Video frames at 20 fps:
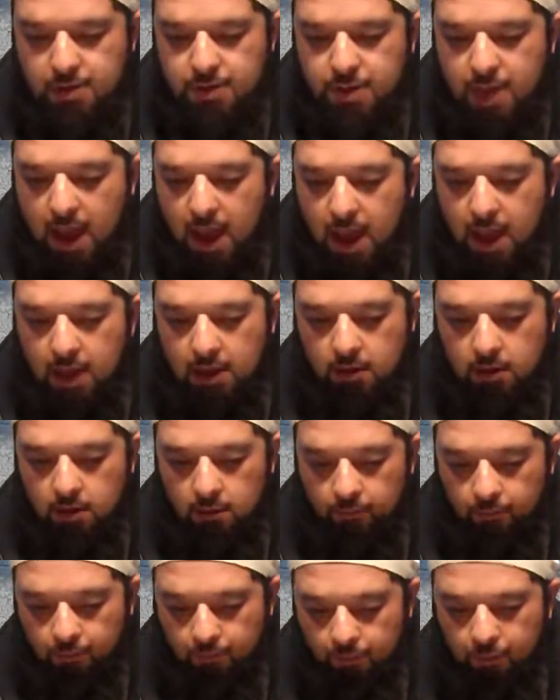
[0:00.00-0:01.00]
And
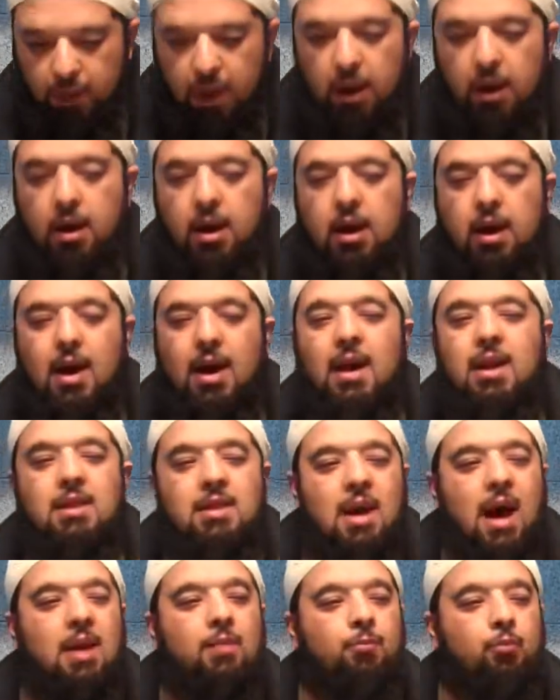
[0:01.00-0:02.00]
then,
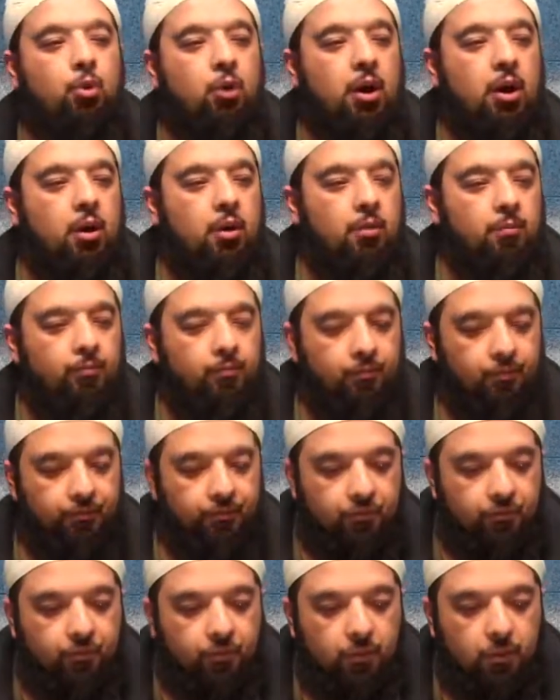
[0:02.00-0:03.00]
in that
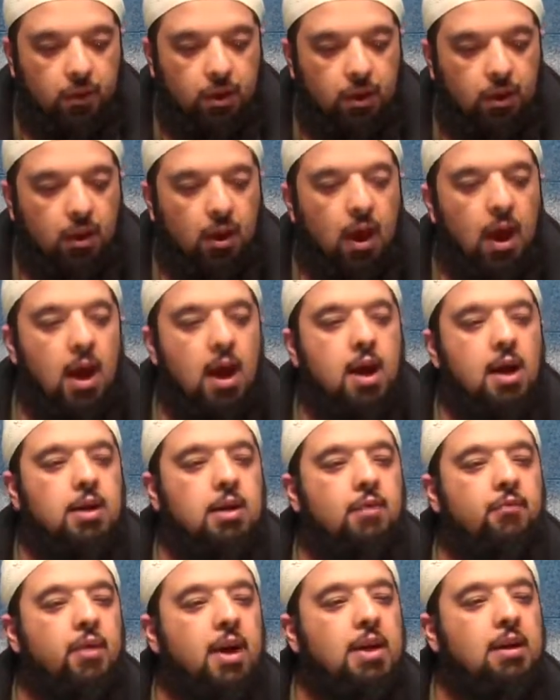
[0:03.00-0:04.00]
prayer,
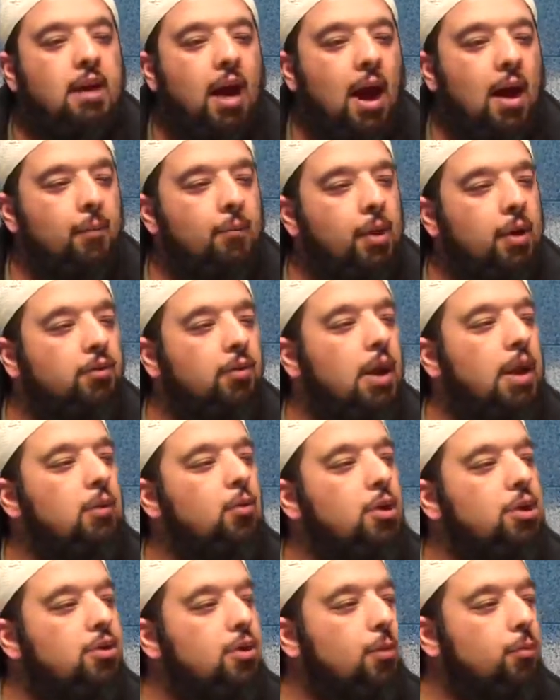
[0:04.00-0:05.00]
an event happens
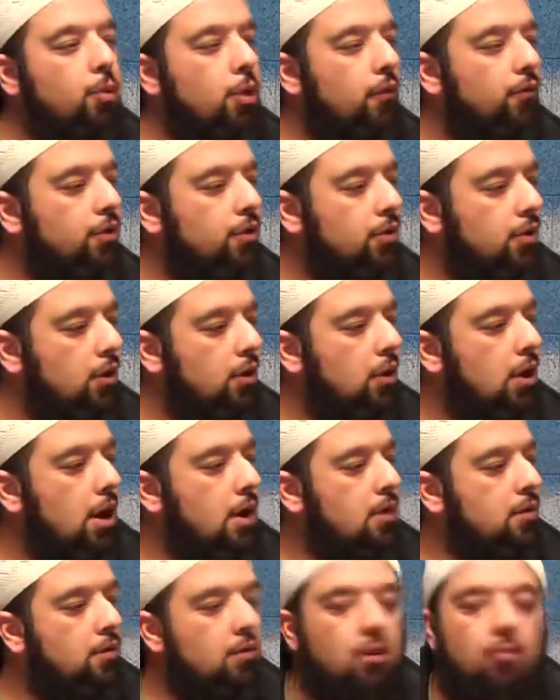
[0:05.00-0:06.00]
in which the Prophet
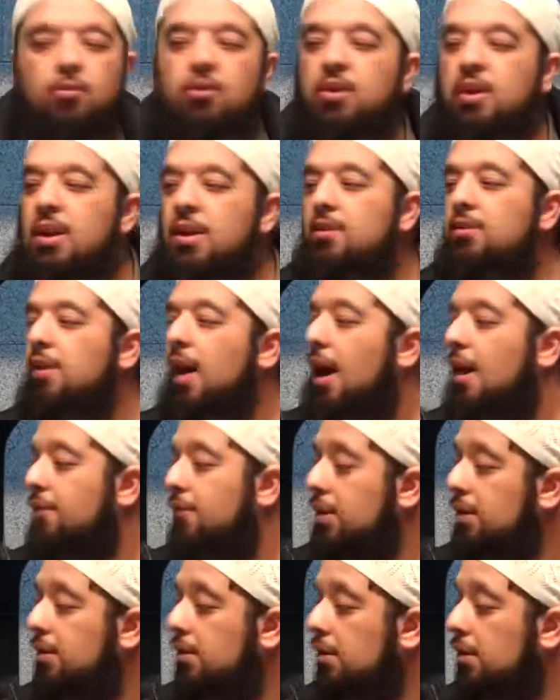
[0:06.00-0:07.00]
sees
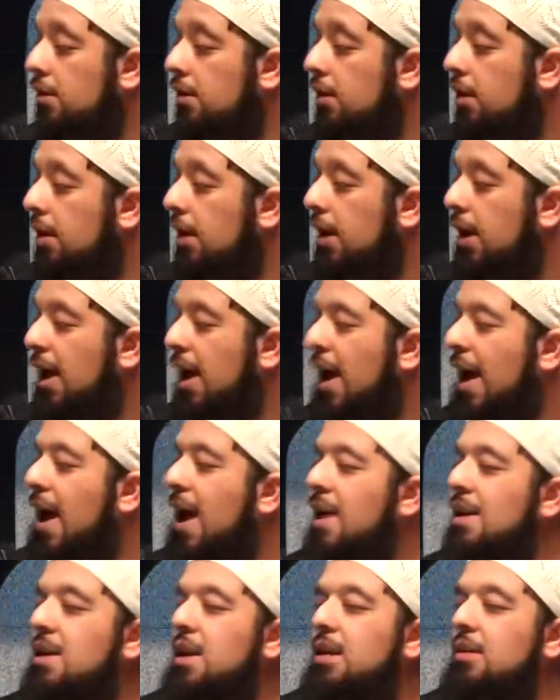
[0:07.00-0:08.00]
heaven
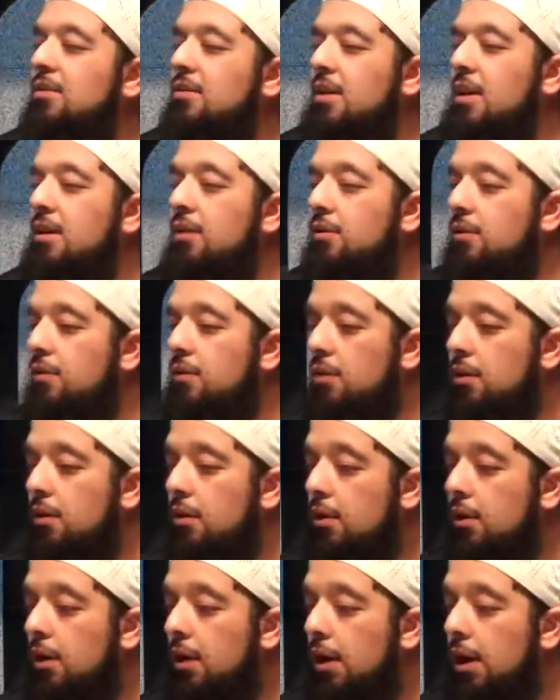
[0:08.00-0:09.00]
and he sees
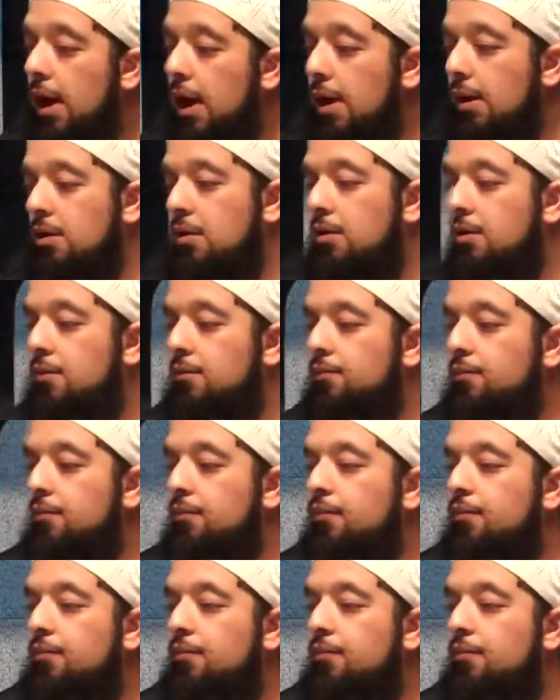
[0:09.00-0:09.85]
hell.